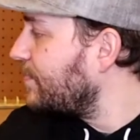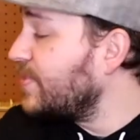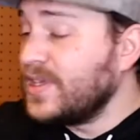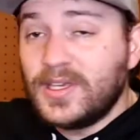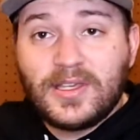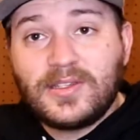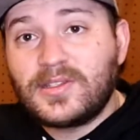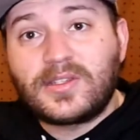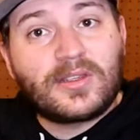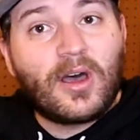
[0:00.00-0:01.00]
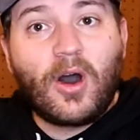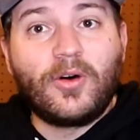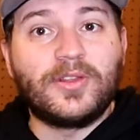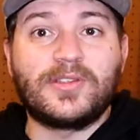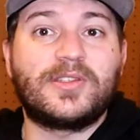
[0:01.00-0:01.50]
these
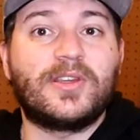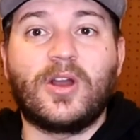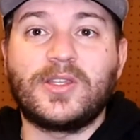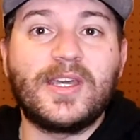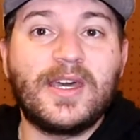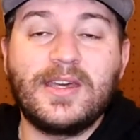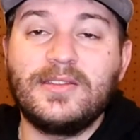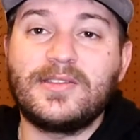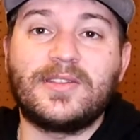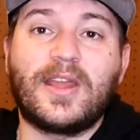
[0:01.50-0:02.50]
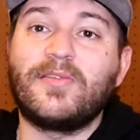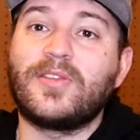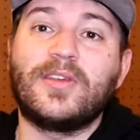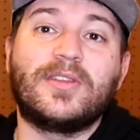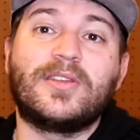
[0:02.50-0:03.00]
CR-10s and everything